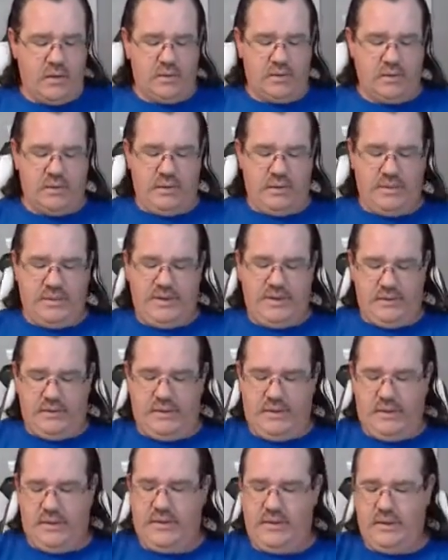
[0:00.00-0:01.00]
So what I mean
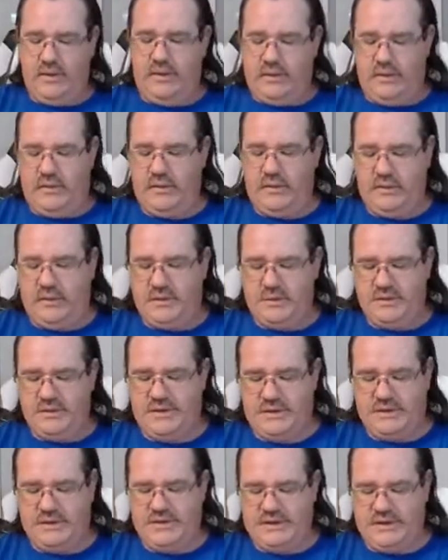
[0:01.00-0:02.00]
here, I'm
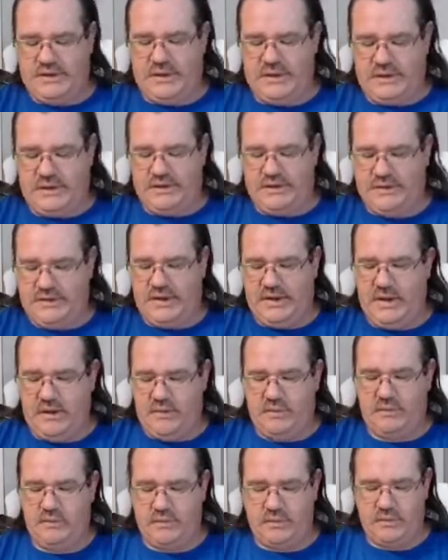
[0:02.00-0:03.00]
just going to sand these
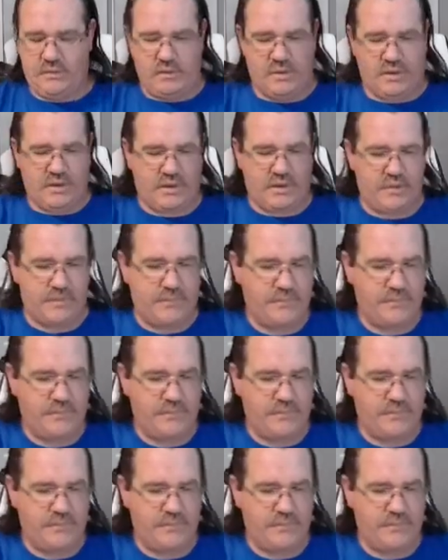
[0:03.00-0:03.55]
down real quick.